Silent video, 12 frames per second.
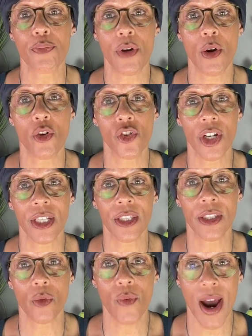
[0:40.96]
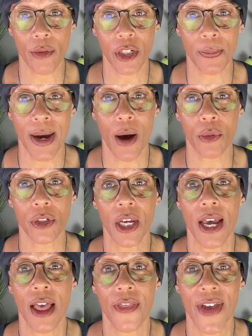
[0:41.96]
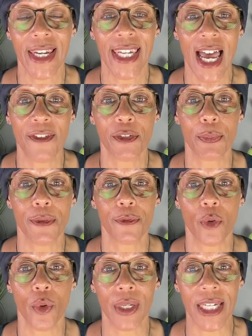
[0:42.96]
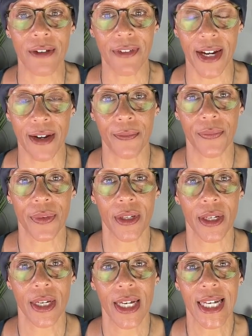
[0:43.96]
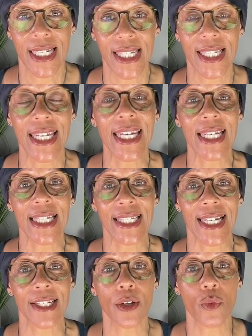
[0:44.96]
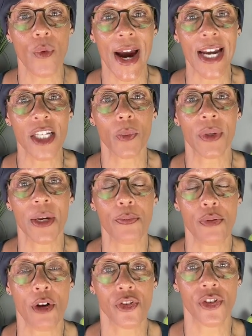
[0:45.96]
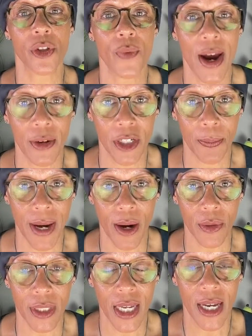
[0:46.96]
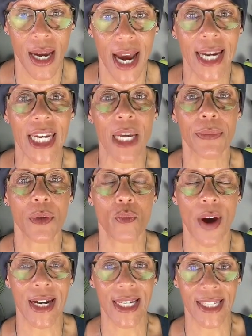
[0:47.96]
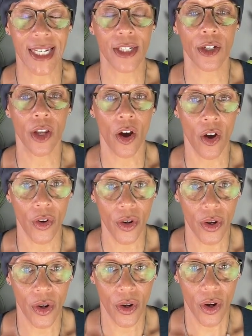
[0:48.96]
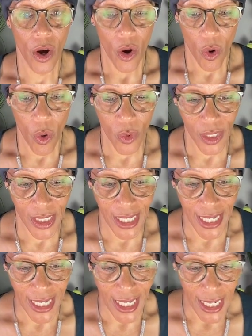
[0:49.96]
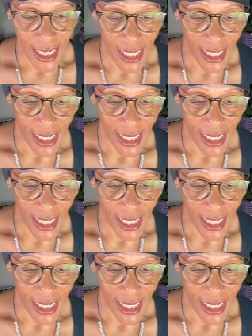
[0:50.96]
approaching the roundabout, then left before leaving. C, signal right when approaching the roundabout and keep the right signal on. Or D,